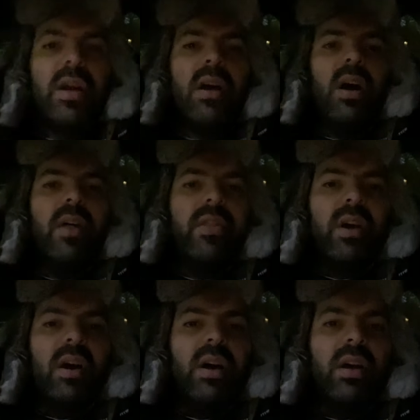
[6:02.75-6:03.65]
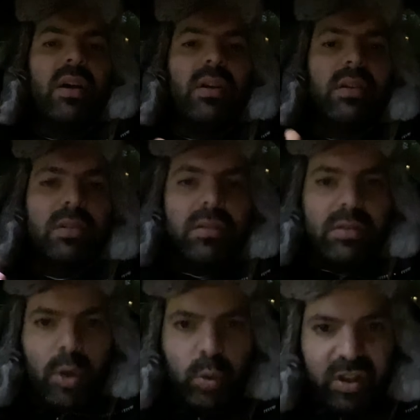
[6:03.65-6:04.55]
on the
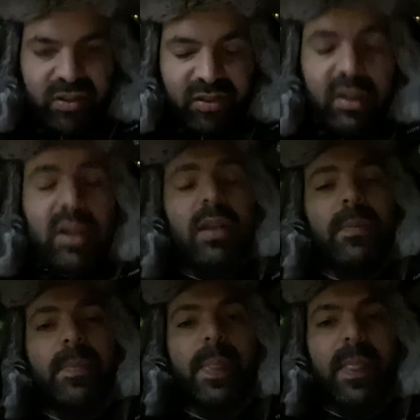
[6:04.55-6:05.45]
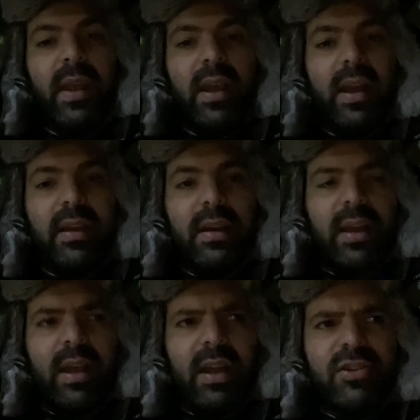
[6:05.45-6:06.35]
OTC and
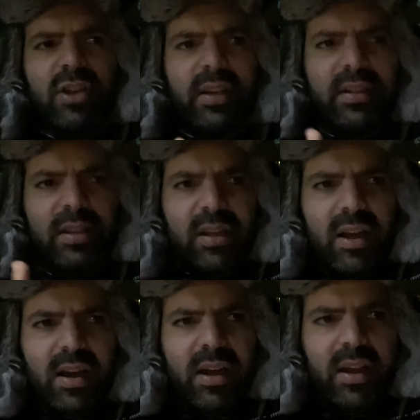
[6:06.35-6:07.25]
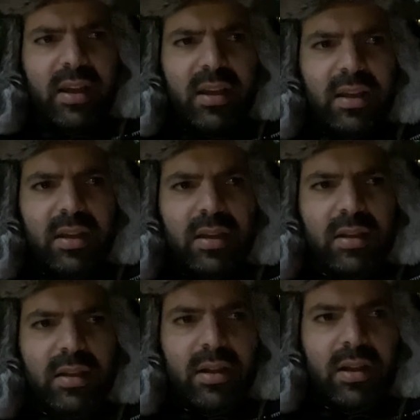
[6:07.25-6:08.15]
HITI,
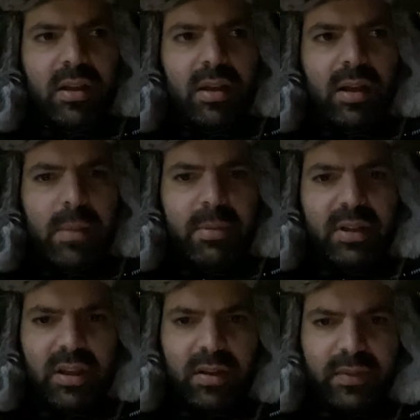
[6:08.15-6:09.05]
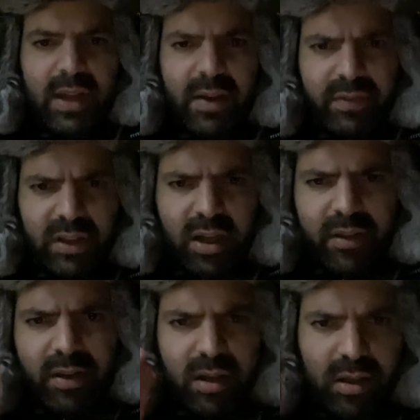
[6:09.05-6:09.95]
I believe, .V on
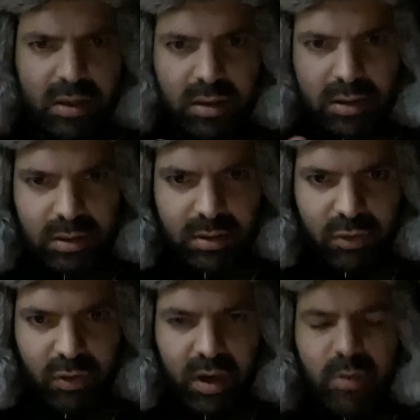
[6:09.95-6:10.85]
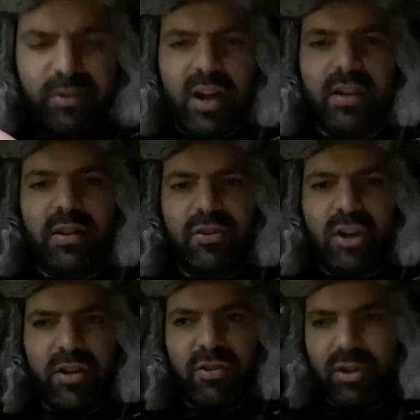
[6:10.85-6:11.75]
the Toronto Stock
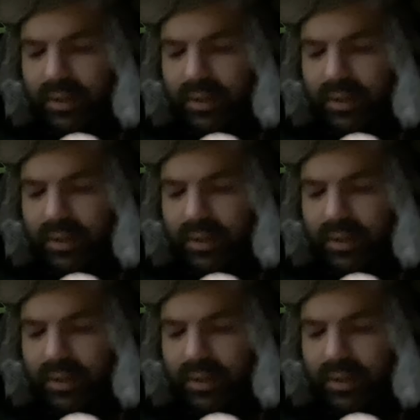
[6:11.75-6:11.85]
Exchange.